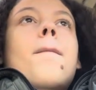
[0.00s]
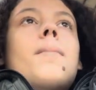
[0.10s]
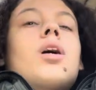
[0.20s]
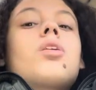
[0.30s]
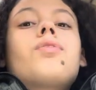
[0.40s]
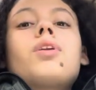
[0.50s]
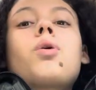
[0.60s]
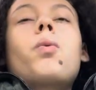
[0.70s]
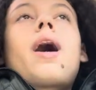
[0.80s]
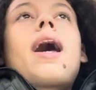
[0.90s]
I don't even know
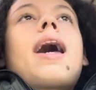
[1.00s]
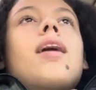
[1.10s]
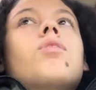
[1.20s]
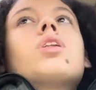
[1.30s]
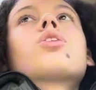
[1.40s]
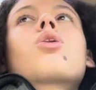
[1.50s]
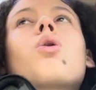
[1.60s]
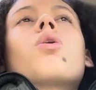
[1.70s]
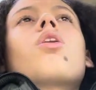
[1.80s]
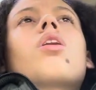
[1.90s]
why I have this
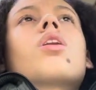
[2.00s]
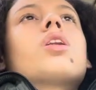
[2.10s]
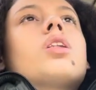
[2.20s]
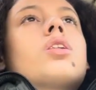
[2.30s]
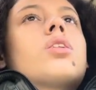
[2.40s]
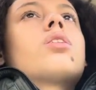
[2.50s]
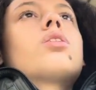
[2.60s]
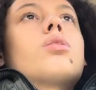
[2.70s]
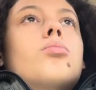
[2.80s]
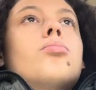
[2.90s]
coat on because
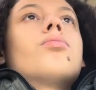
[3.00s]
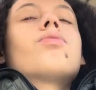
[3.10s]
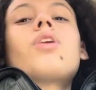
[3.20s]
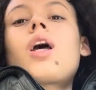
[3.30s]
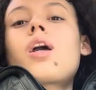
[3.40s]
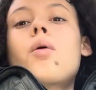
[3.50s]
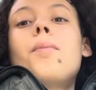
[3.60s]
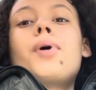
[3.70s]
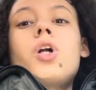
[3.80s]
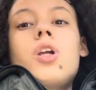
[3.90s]
I feel like I'm
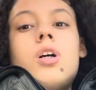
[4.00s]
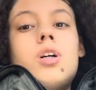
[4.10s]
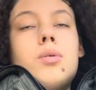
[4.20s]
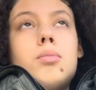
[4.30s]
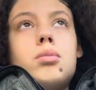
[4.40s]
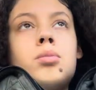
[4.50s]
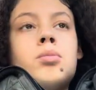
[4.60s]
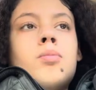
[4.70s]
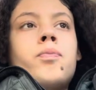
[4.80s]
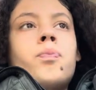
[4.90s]
burning up.
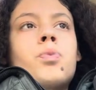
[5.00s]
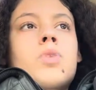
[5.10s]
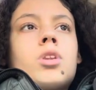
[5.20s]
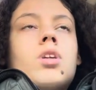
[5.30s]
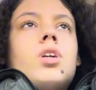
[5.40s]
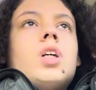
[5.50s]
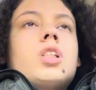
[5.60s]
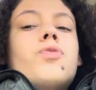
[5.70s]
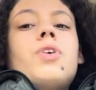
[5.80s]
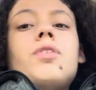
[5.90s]

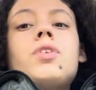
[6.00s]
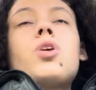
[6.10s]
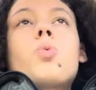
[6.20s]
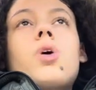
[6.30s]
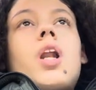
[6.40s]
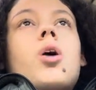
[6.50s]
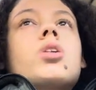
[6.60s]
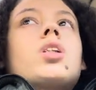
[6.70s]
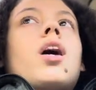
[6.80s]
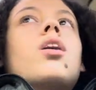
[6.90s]
It's 51
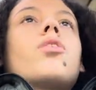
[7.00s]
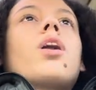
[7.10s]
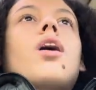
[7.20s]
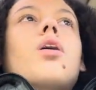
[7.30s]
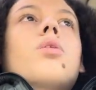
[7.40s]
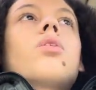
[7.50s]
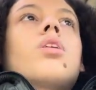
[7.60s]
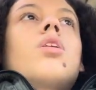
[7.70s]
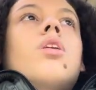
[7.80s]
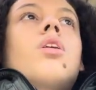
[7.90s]
outside right now,
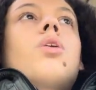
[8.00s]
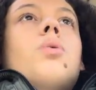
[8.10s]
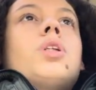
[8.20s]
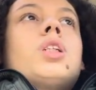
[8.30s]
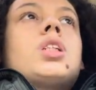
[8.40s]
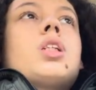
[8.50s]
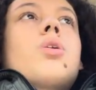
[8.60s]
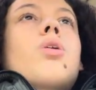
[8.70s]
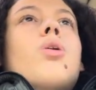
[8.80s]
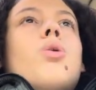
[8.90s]
which is
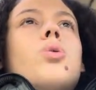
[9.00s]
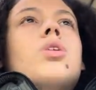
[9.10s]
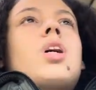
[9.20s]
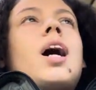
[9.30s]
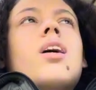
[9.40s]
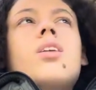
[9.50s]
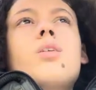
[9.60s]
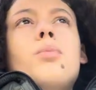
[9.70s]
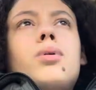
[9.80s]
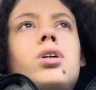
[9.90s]
still cold, kind of,
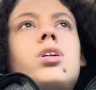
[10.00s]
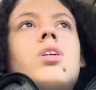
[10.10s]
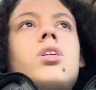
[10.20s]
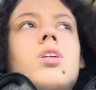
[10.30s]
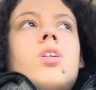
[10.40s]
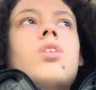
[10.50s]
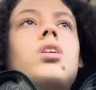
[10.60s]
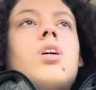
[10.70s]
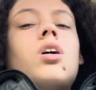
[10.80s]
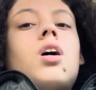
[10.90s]
but
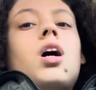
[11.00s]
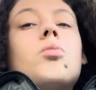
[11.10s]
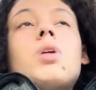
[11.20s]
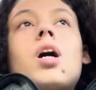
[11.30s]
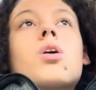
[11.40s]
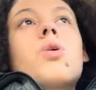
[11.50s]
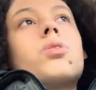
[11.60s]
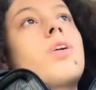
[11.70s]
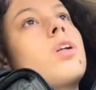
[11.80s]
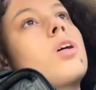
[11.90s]
I'm not cold
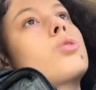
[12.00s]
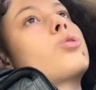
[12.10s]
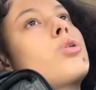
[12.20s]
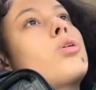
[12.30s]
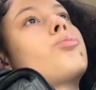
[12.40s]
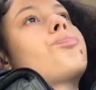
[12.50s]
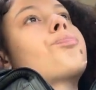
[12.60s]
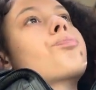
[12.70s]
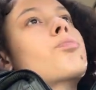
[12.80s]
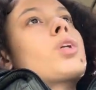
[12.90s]
right now, so
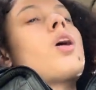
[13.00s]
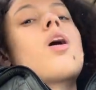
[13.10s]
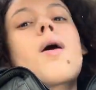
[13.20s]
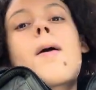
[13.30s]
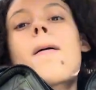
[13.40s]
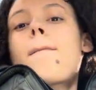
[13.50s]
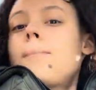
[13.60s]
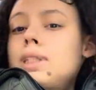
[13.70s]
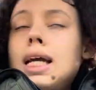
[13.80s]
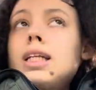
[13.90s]

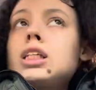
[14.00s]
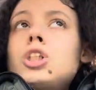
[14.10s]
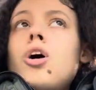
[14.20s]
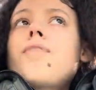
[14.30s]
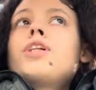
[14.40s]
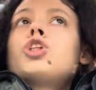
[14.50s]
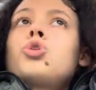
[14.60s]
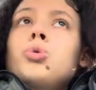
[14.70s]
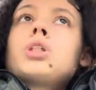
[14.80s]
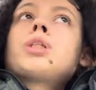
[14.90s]
take this off as
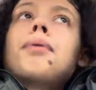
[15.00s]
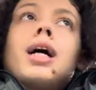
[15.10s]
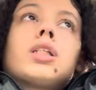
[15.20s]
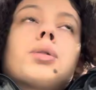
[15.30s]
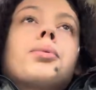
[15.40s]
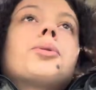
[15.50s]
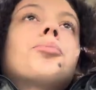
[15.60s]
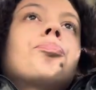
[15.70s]
soon as possible.